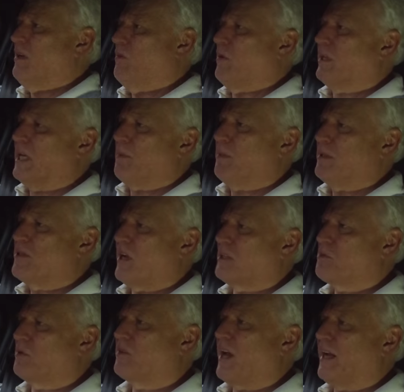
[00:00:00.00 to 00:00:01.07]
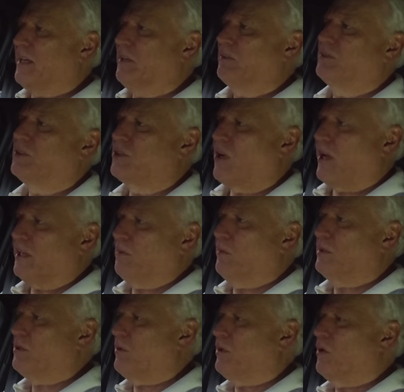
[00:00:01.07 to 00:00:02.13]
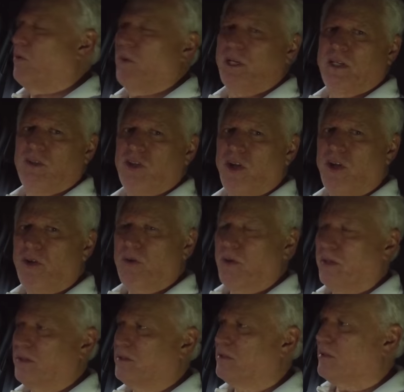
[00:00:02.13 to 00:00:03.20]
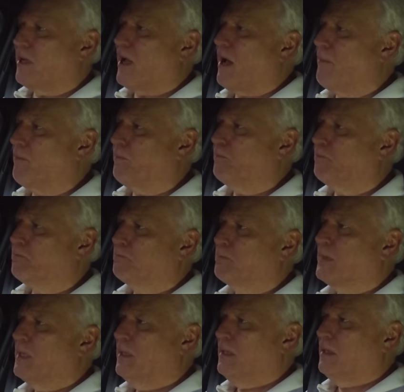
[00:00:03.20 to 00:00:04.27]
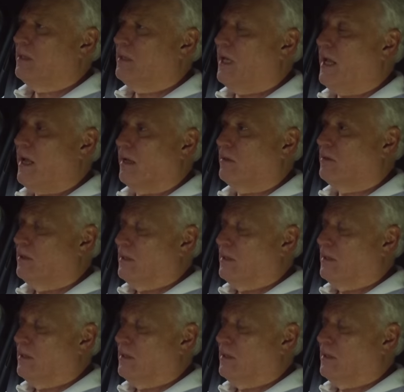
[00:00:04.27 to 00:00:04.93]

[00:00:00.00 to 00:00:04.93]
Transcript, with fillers: We keep in touch with Danny on site, we're doing all we can do, and um, yeah,